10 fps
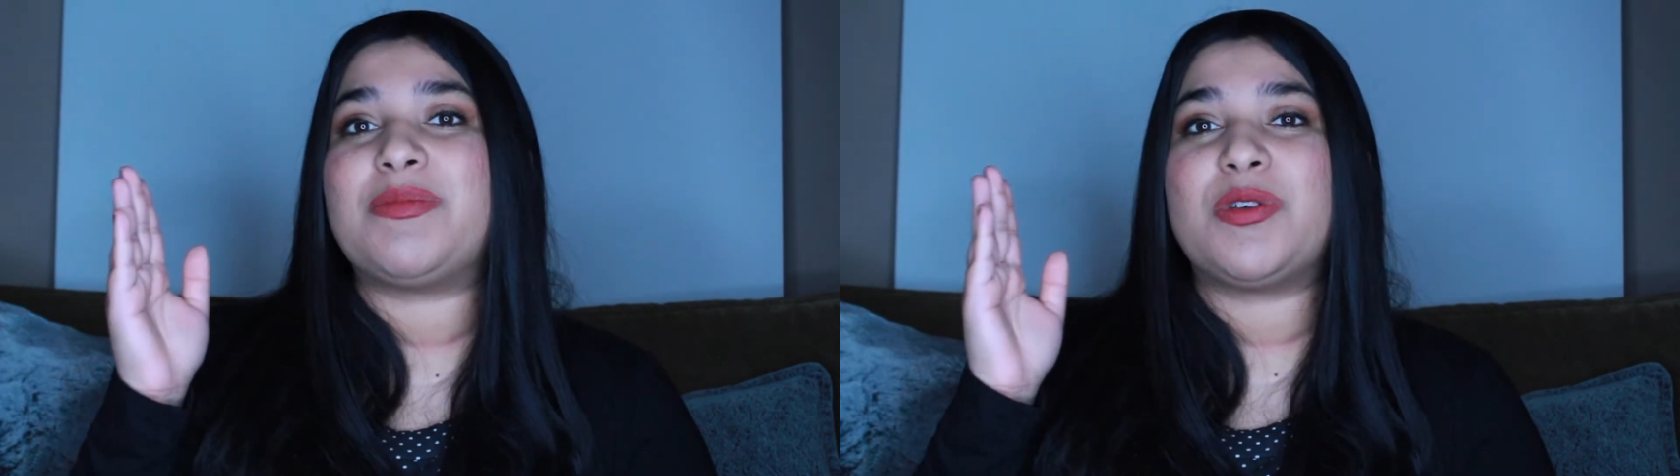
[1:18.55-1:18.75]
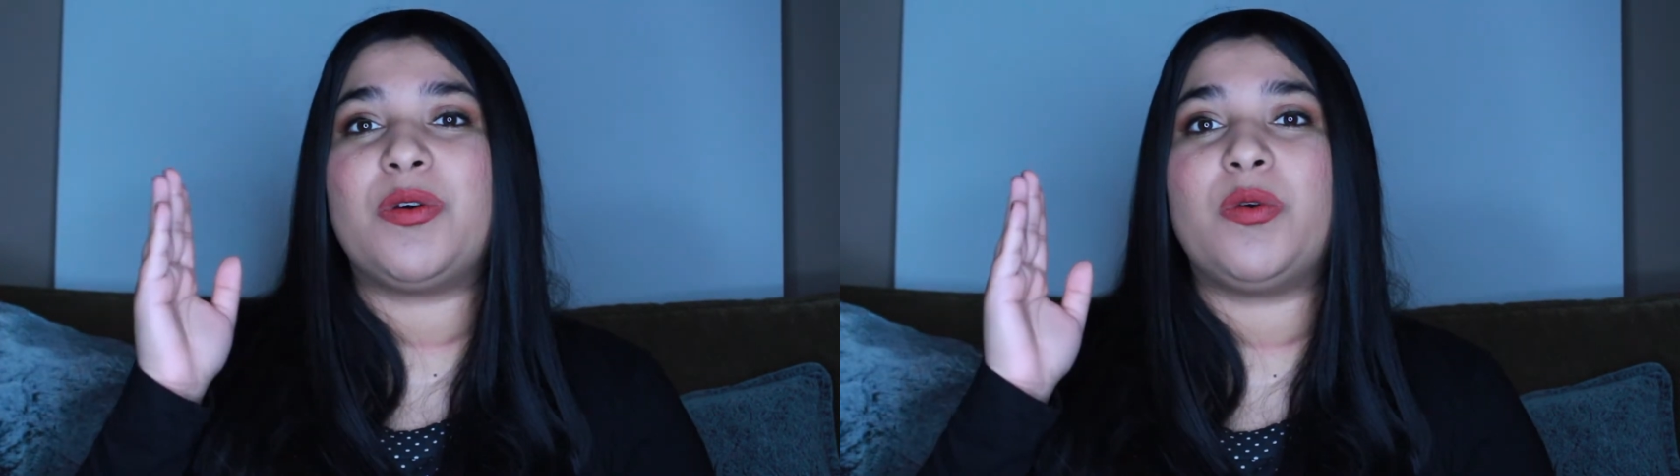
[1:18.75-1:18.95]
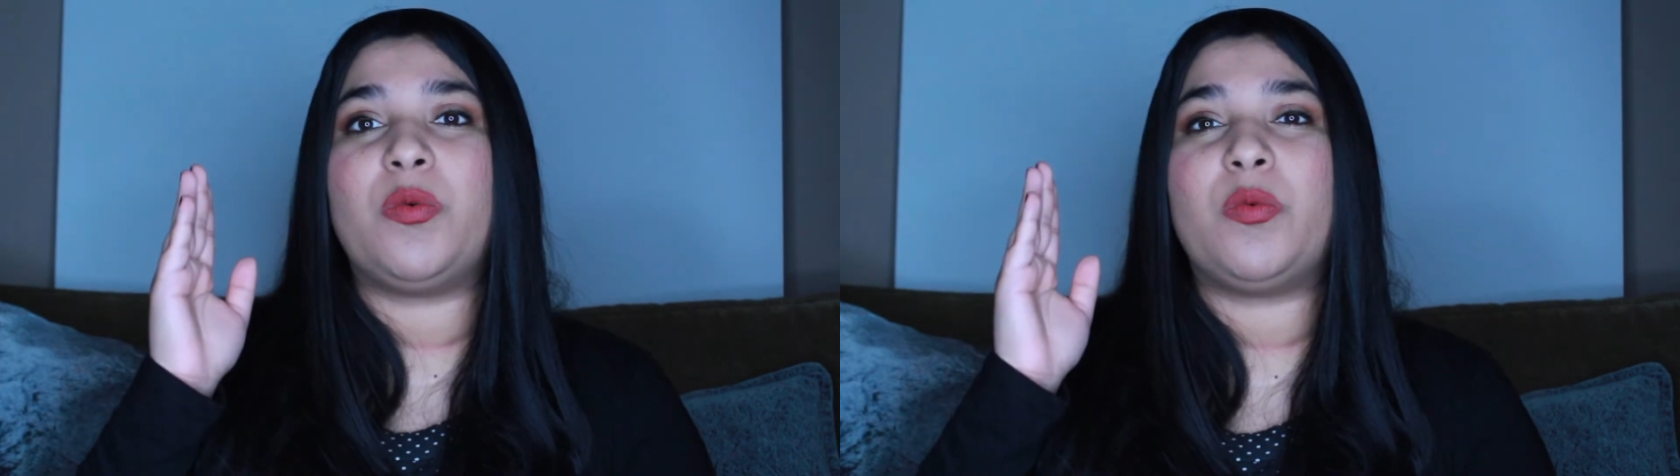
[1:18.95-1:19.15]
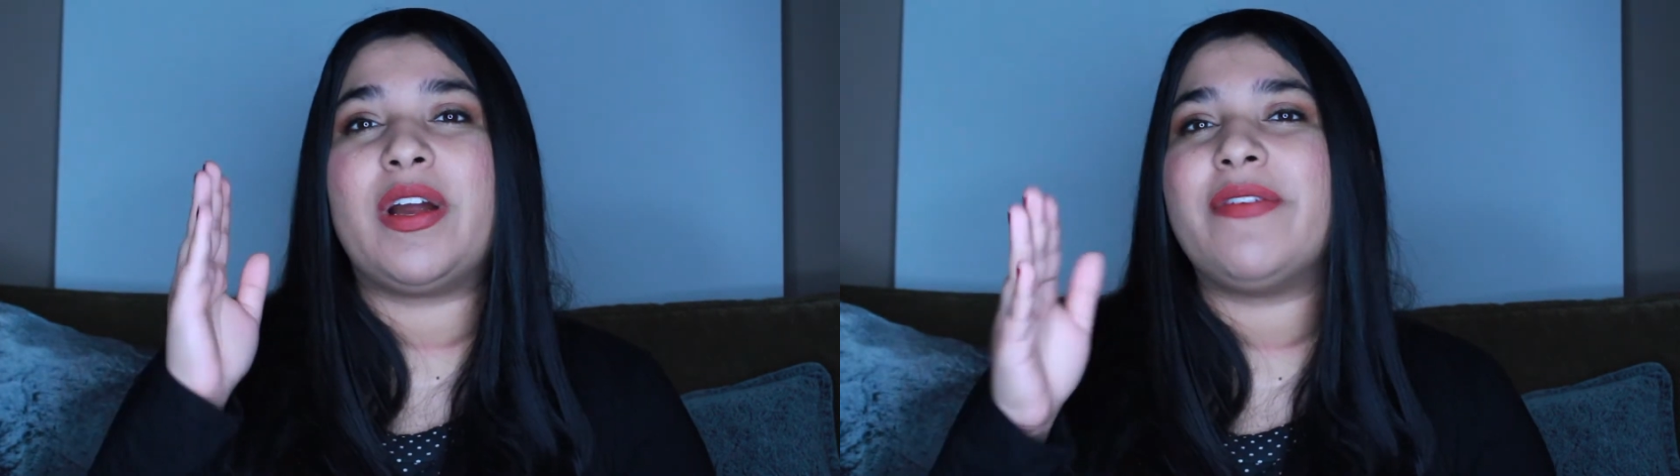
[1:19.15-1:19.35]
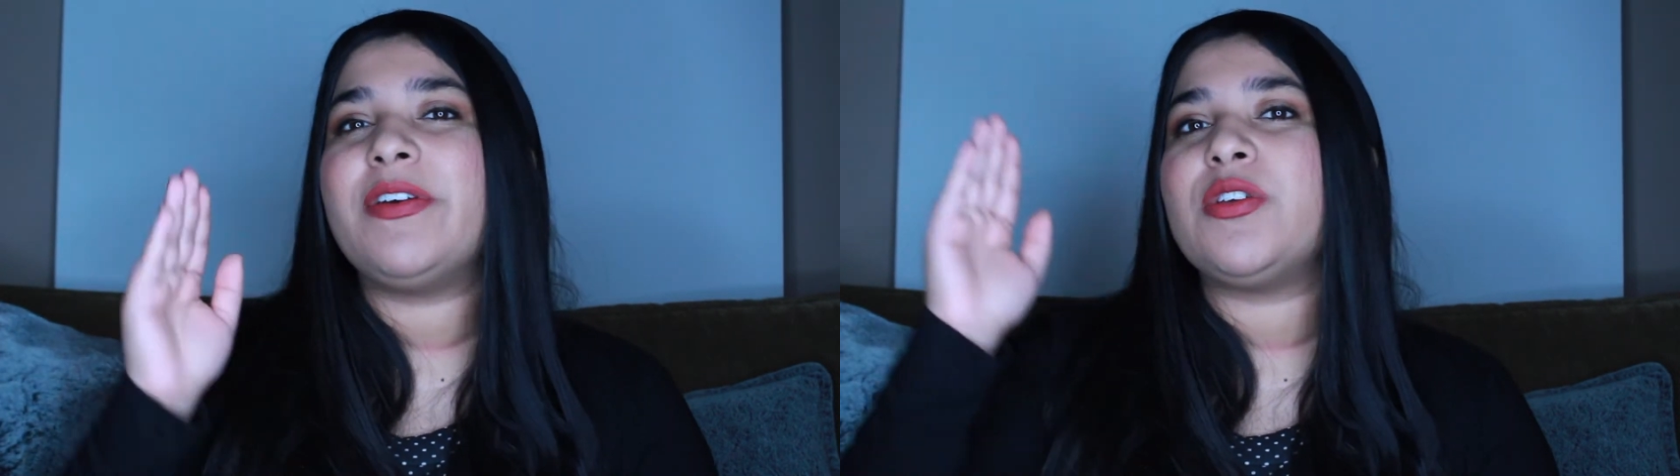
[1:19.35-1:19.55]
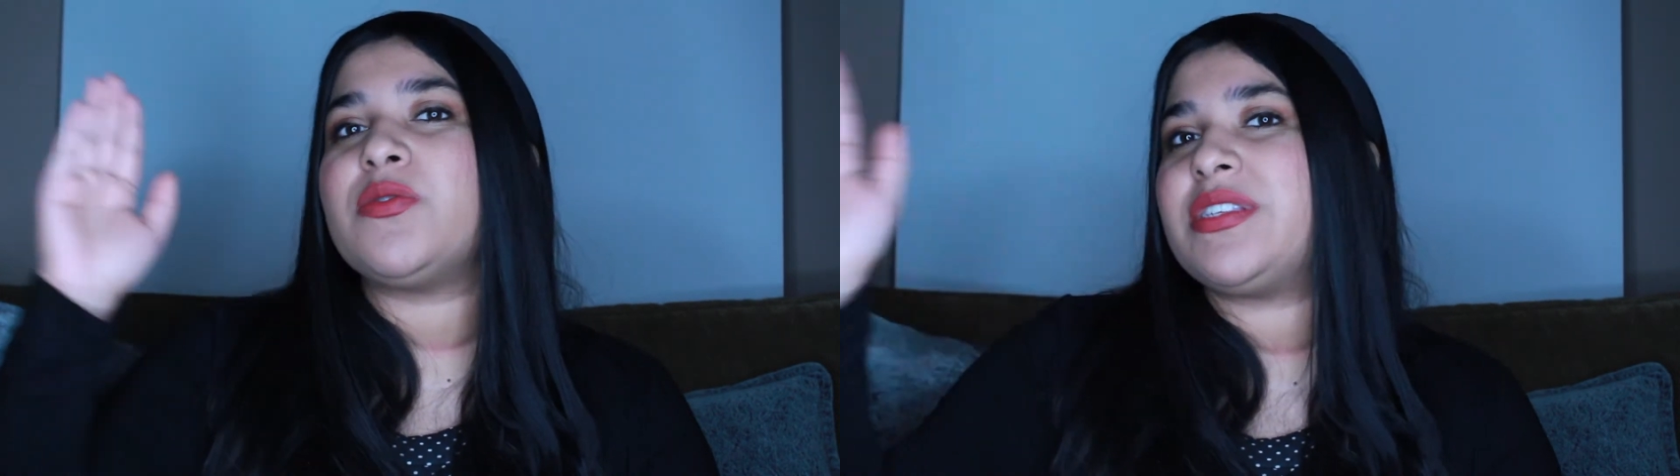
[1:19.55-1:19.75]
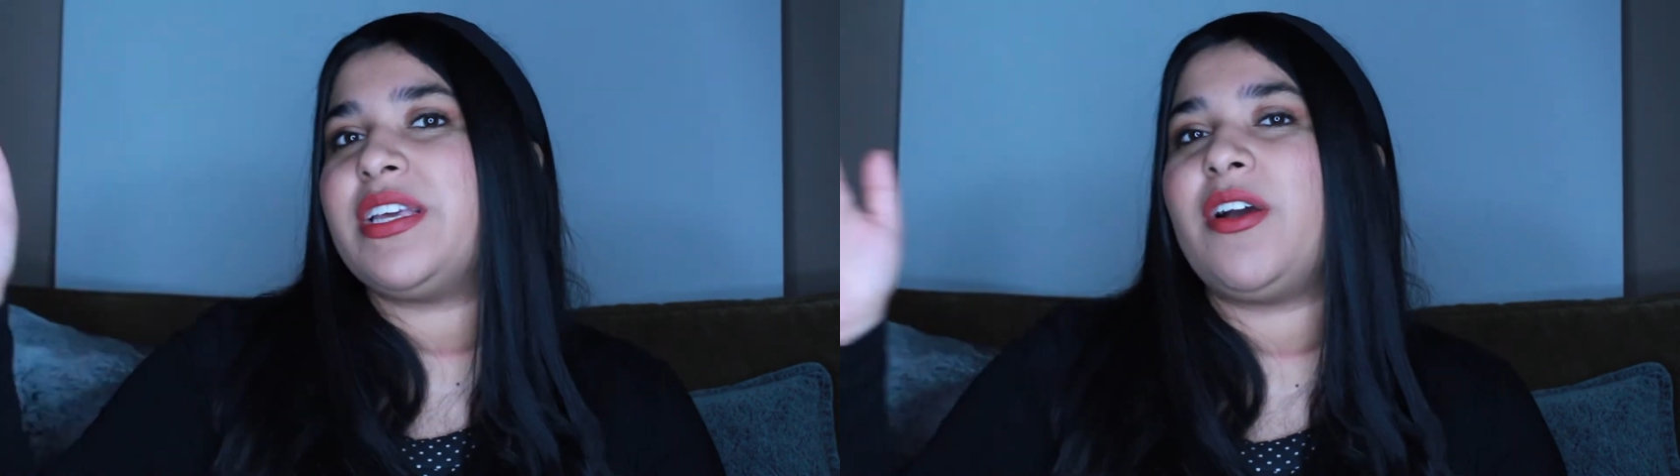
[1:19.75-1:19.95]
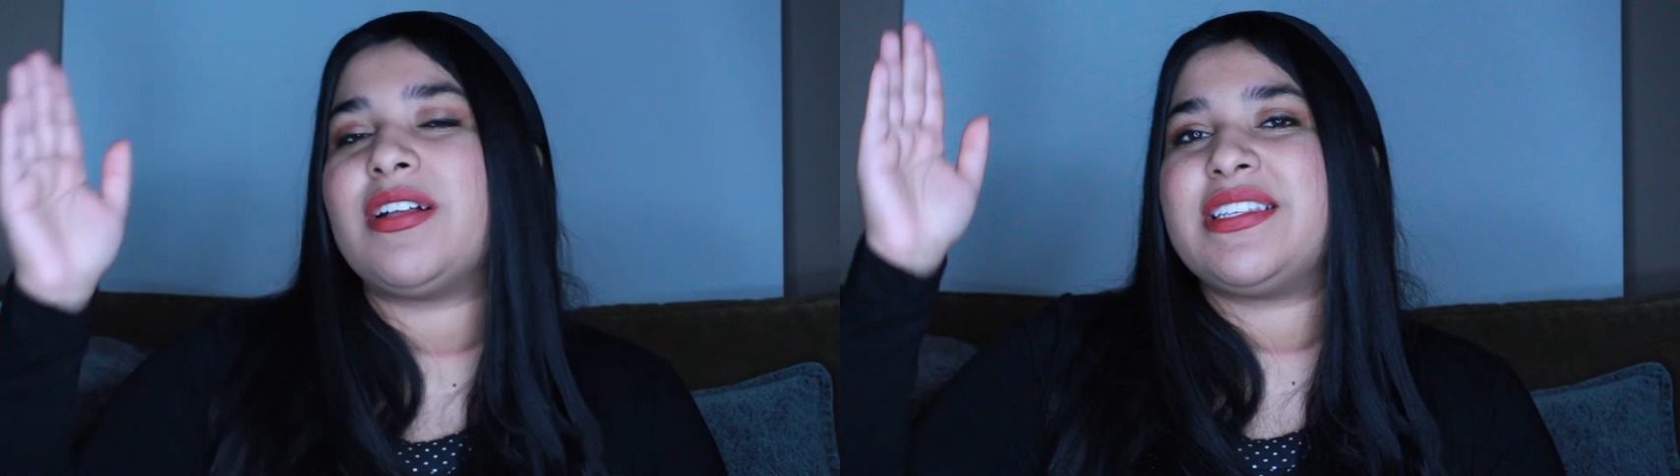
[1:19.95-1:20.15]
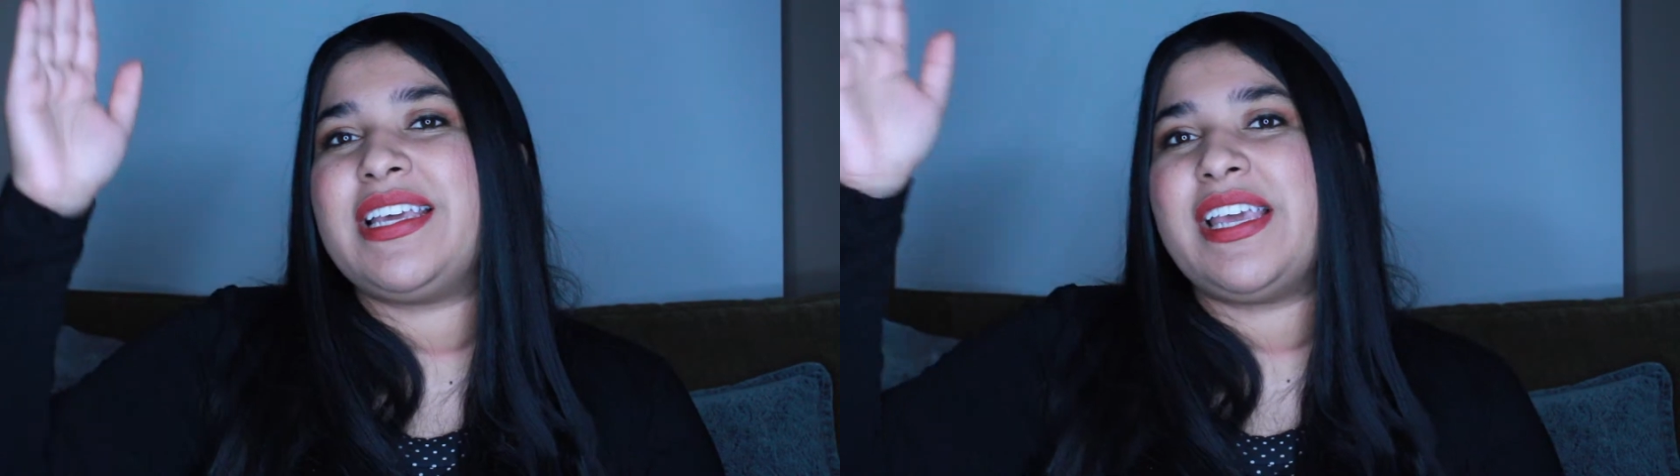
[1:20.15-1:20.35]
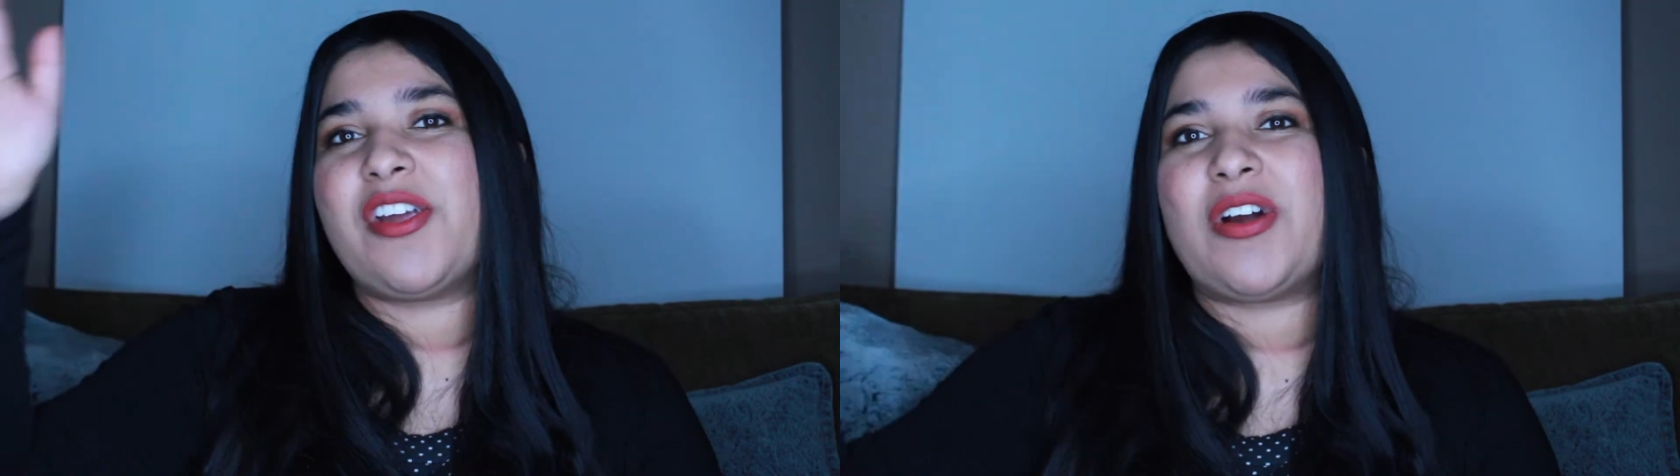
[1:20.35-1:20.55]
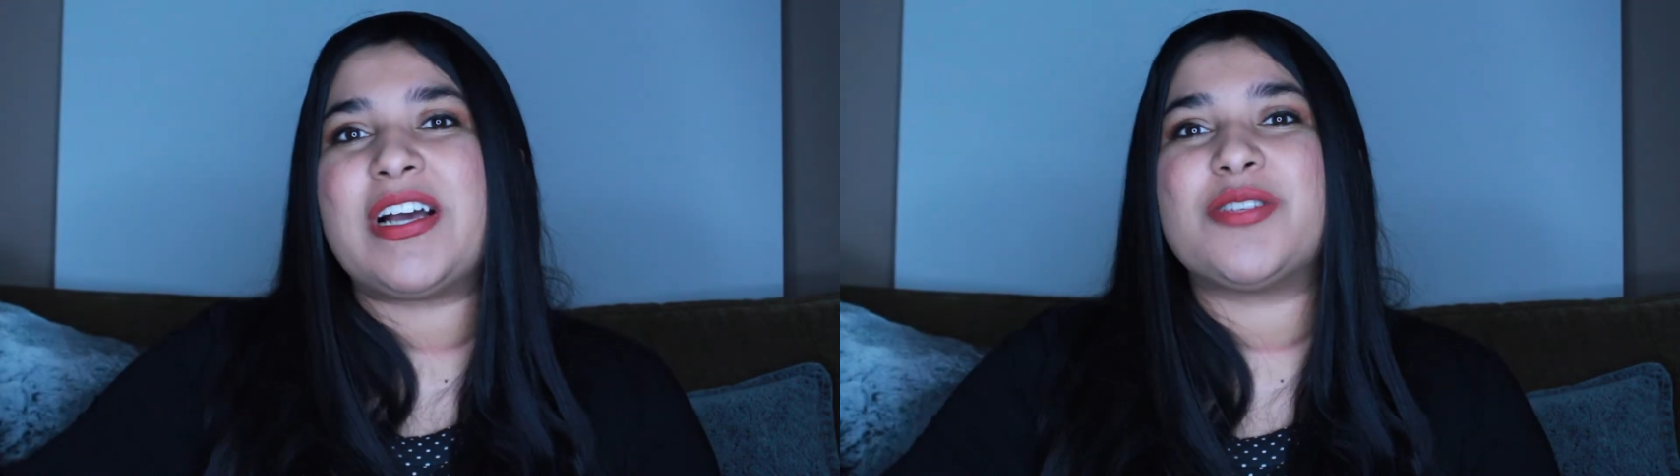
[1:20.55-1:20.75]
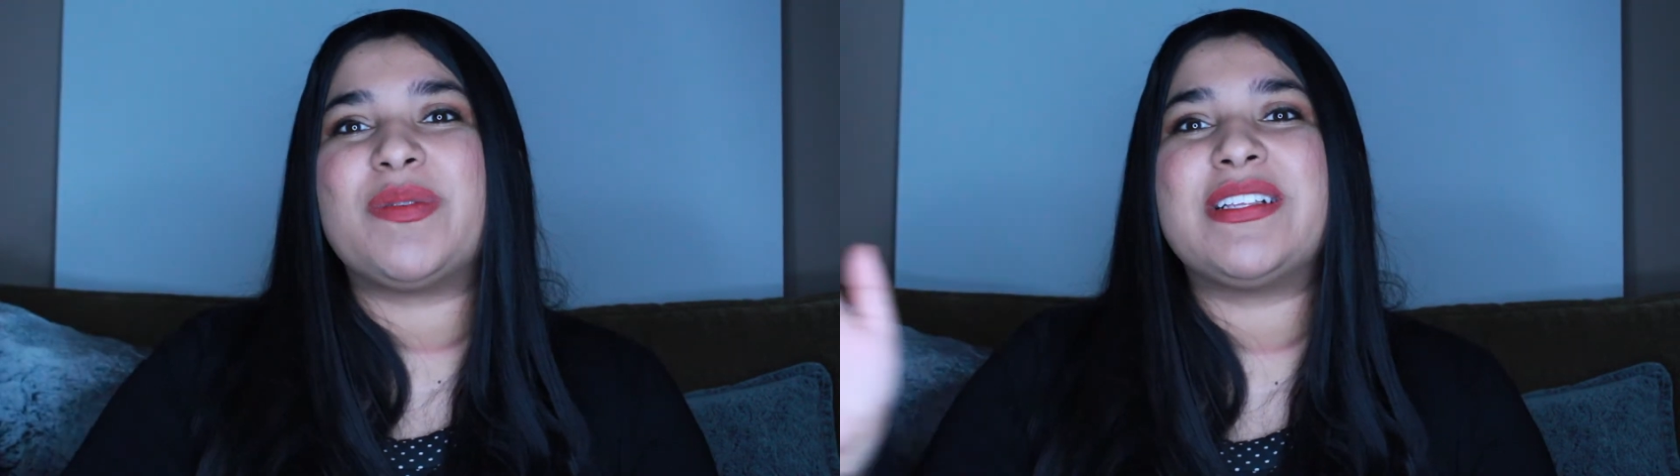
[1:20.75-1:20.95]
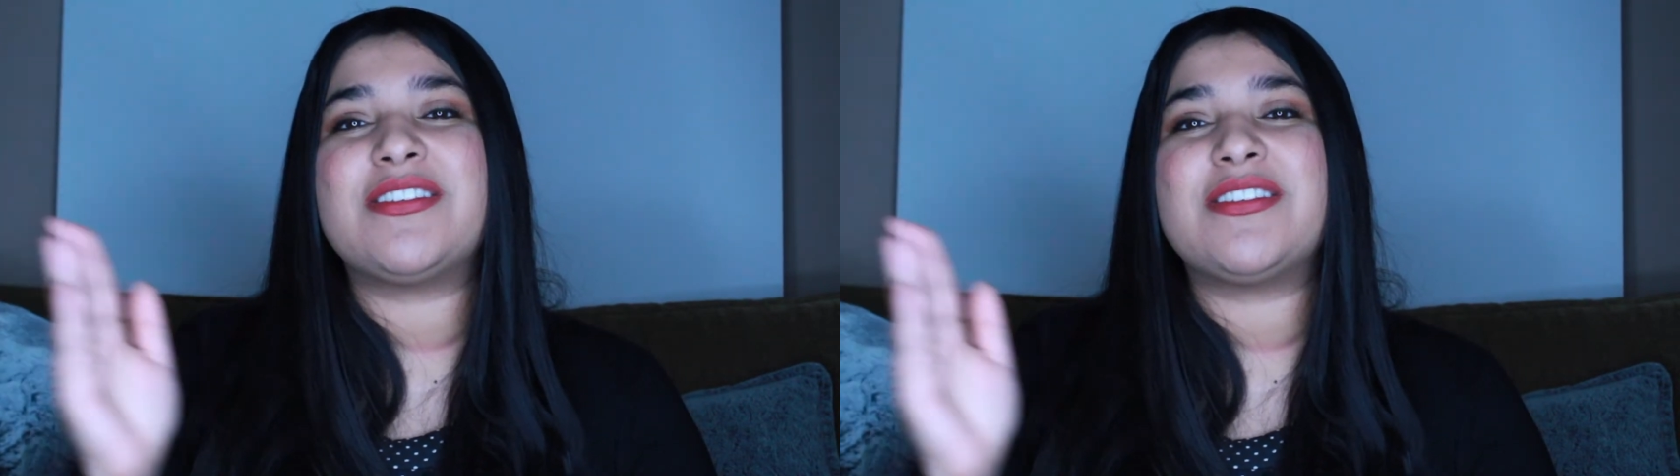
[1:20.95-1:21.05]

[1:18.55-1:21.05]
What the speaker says: So wherever you see God taking your husband,